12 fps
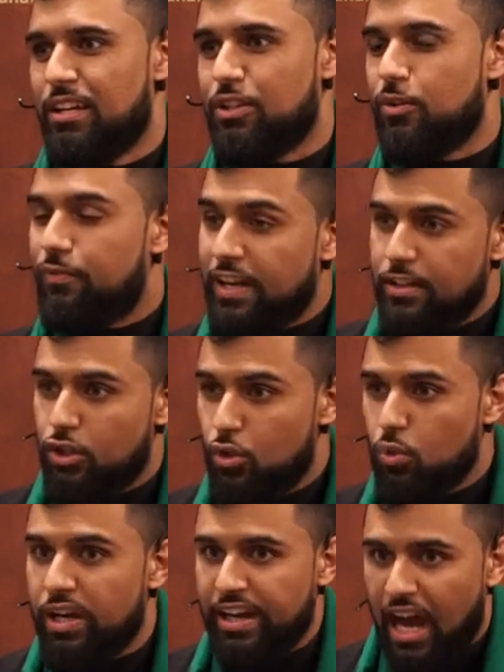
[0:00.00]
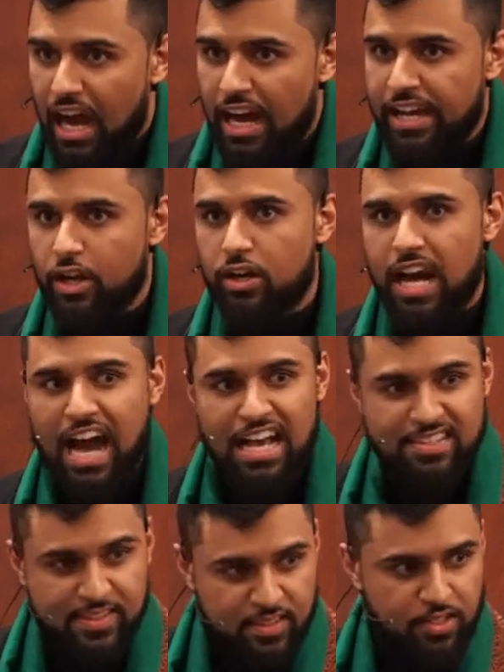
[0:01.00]
You find you and I are
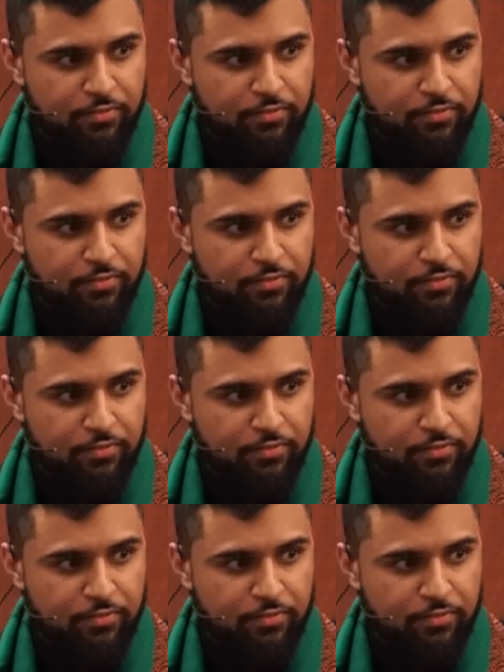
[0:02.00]
asked